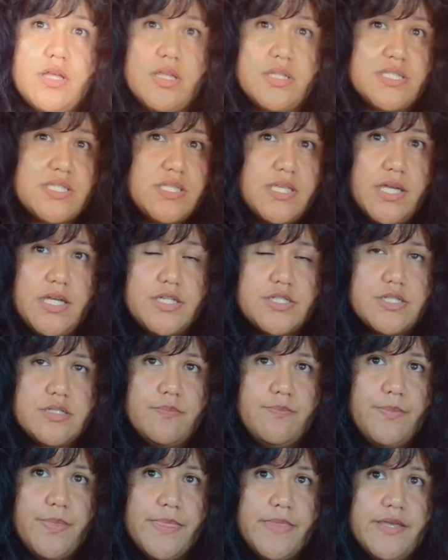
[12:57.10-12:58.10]
on stage.
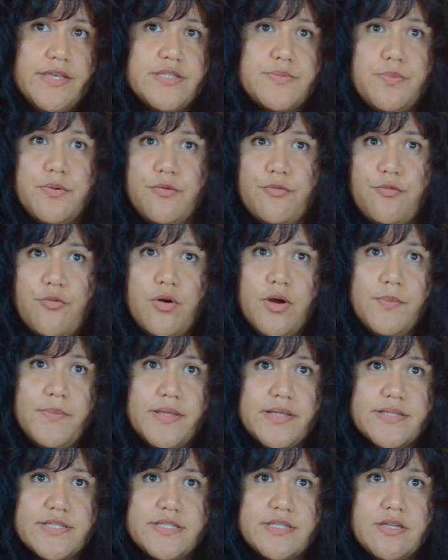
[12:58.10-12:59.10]
His
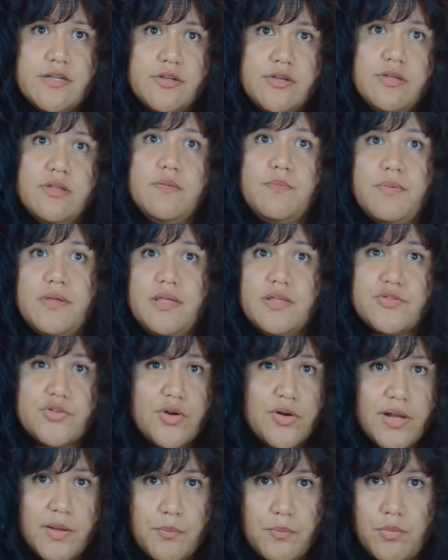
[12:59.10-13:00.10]
performance could be a
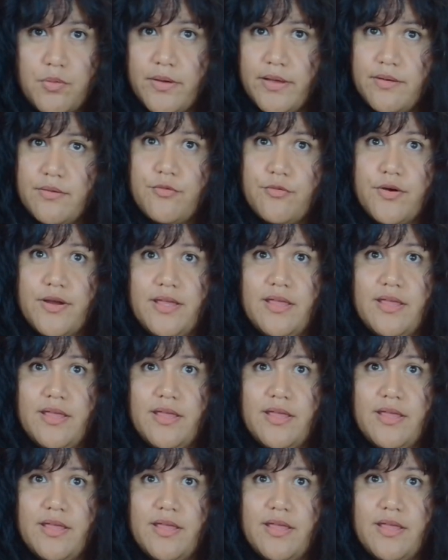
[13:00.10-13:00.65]
turning point for